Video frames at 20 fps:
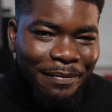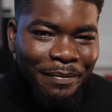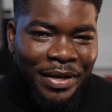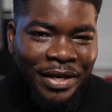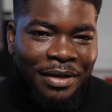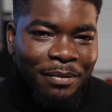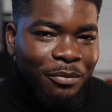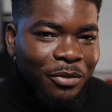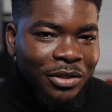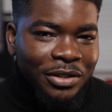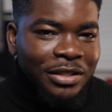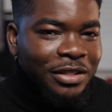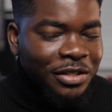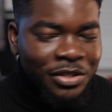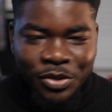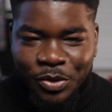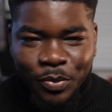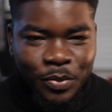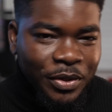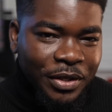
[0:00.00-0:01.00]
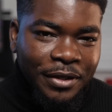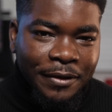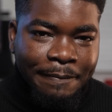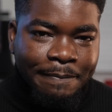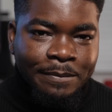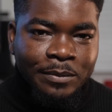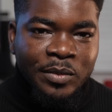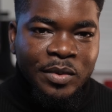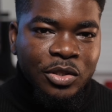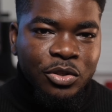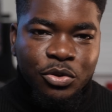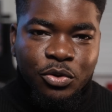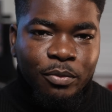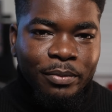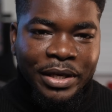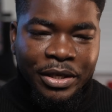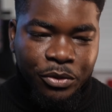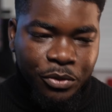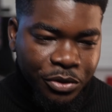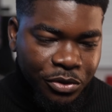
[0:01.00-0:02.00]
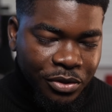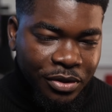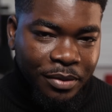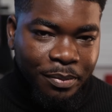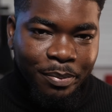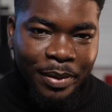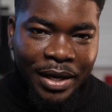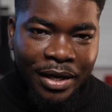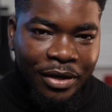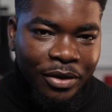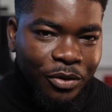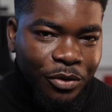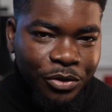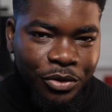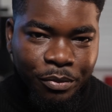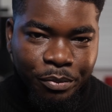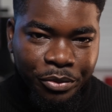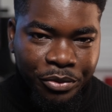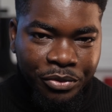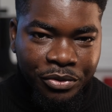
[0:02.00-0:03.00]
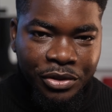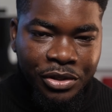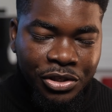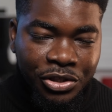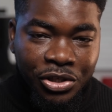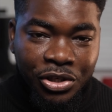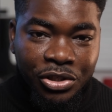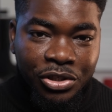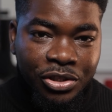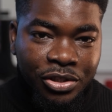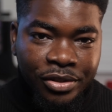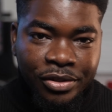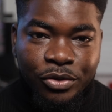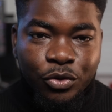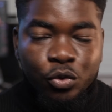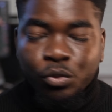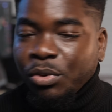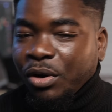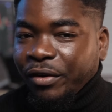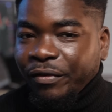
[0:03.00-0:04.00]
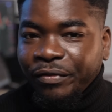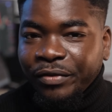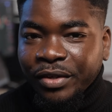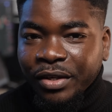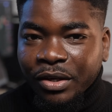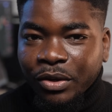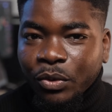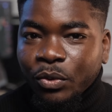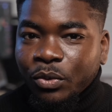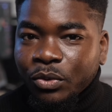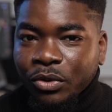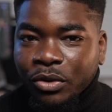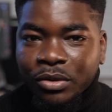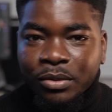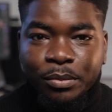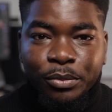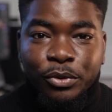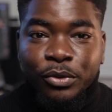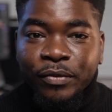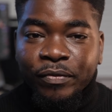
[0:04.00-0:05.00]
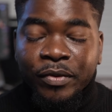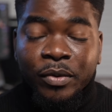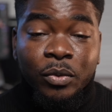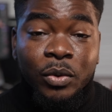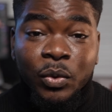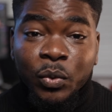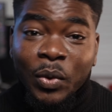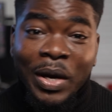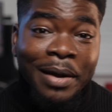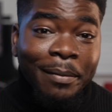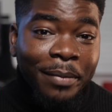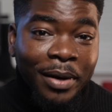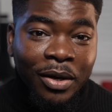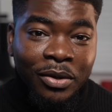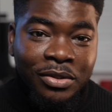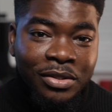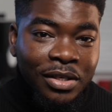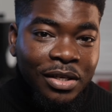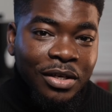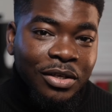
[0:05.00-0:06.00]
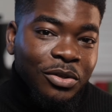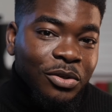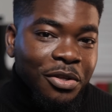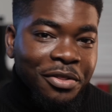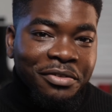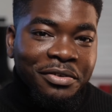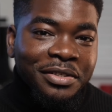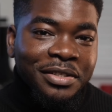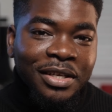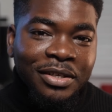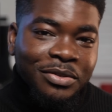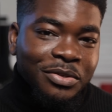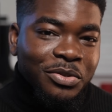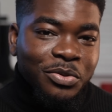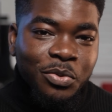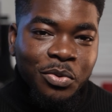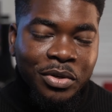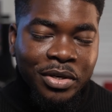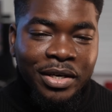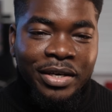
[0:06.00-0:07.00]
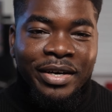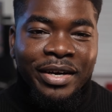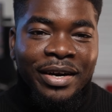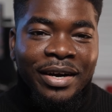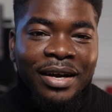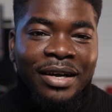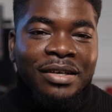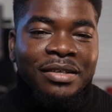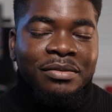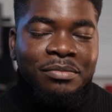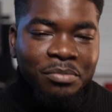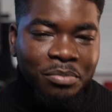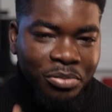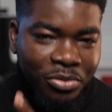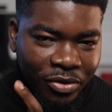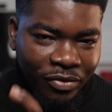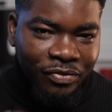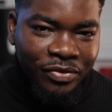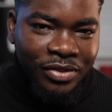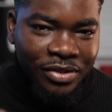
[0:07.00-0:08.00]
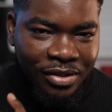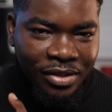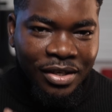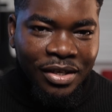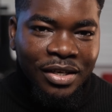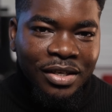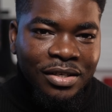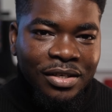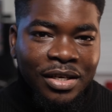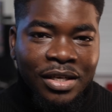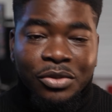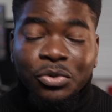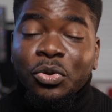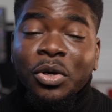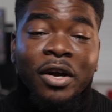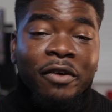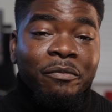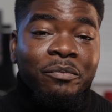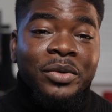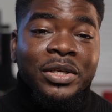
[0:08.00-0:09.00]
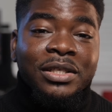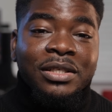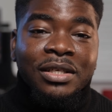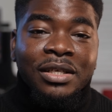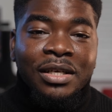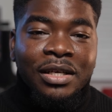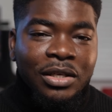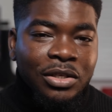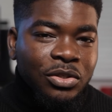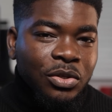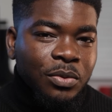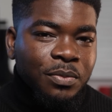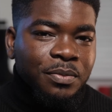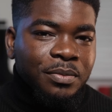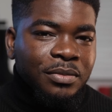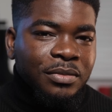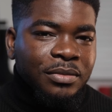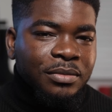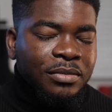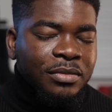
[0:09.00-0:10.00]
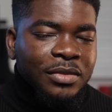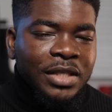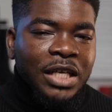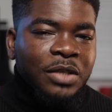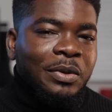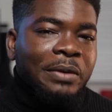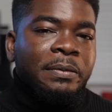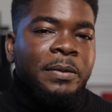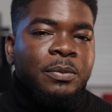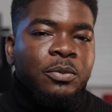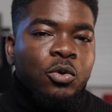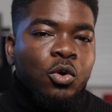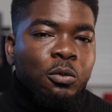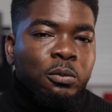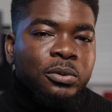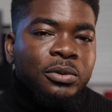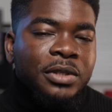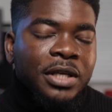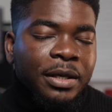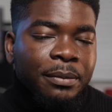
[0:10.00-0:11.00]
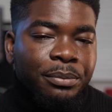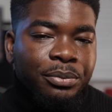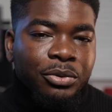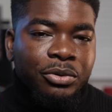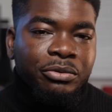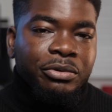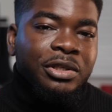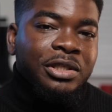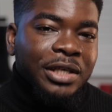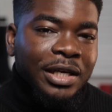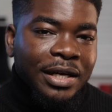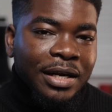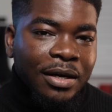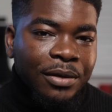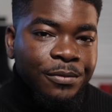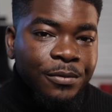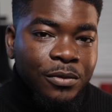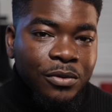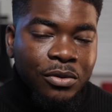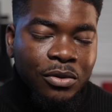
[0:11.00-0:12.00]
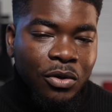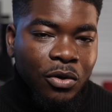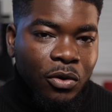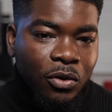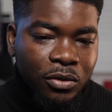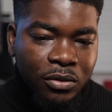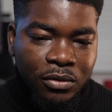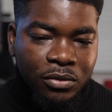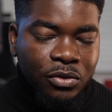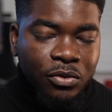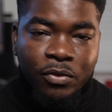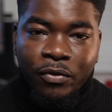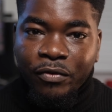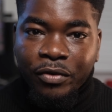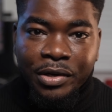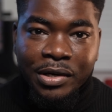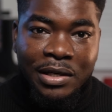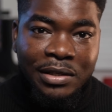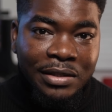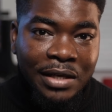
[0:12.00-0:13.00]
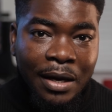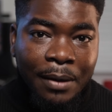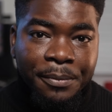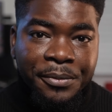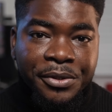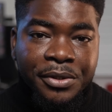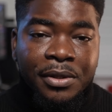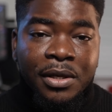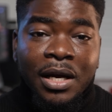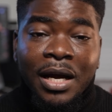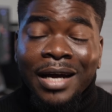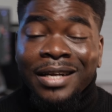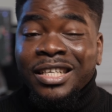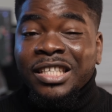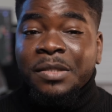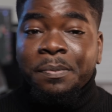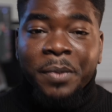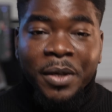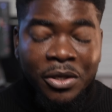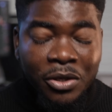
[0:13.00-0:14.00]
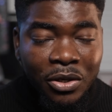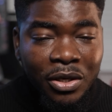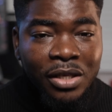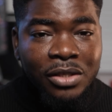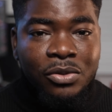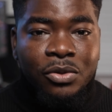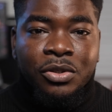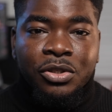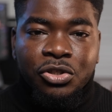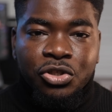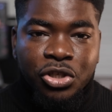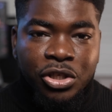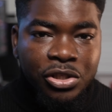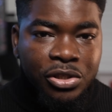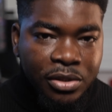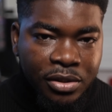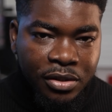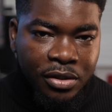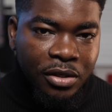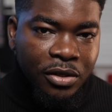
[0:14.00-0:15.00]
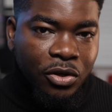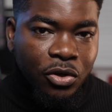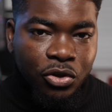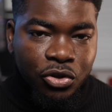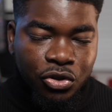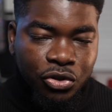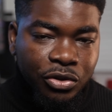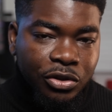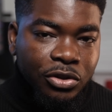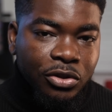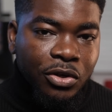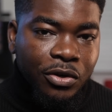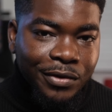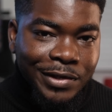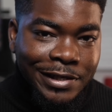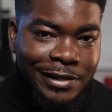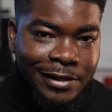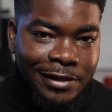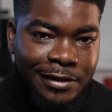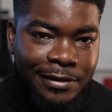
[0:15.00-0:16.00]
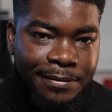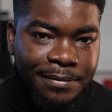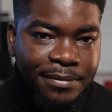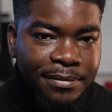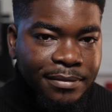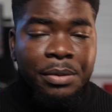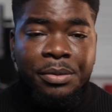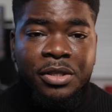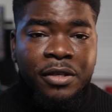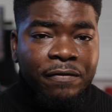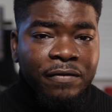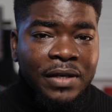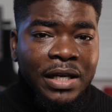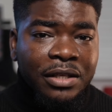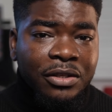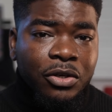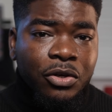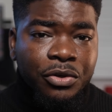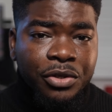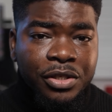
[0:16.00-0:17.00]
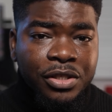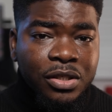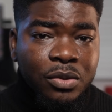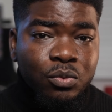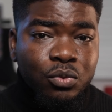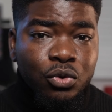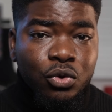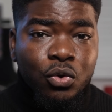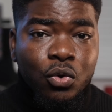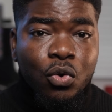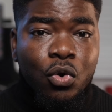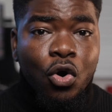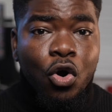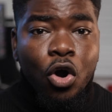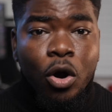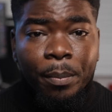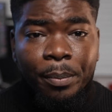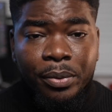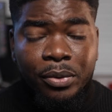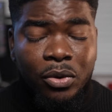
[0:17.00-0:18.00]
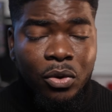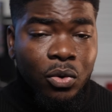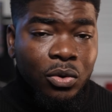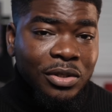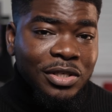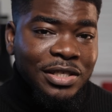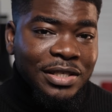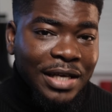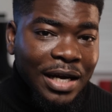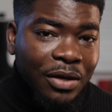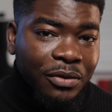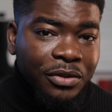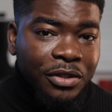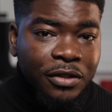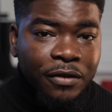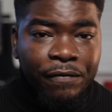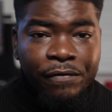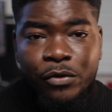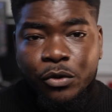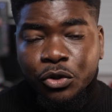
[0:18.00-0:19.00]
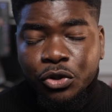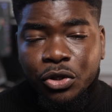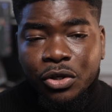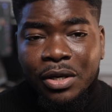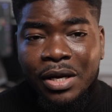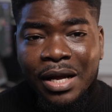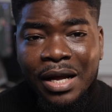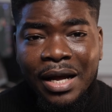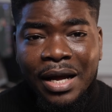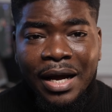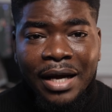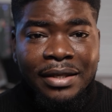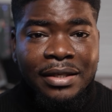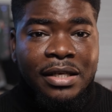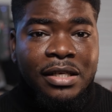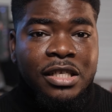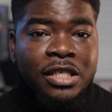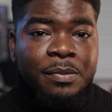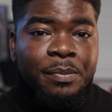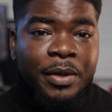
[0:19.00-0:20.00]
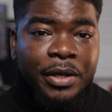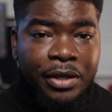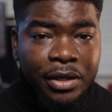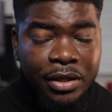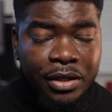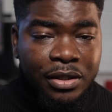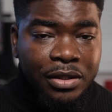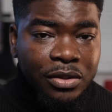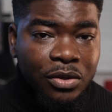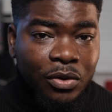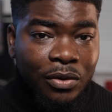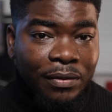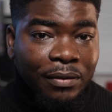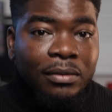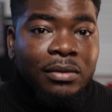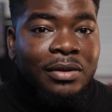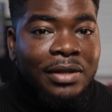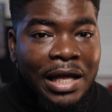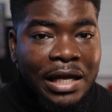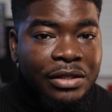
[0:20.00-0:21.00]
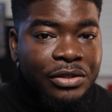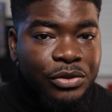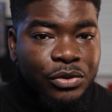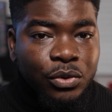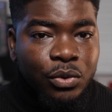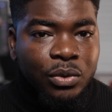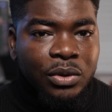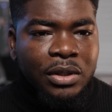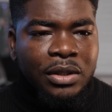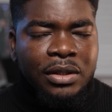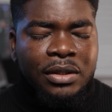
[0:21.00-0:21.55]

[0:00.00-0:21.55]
make money this way, by going to the bank or the bureau de change. The Uber fee alone or the Bolt fee would wipe out your 3,200 naira in profit that you have made. So that's why people open a brokerage account on, forex apps, and they speculate on changes in a country's currency. Maybe they feel like the currency will go up or down in the future, and then they speculate on that. So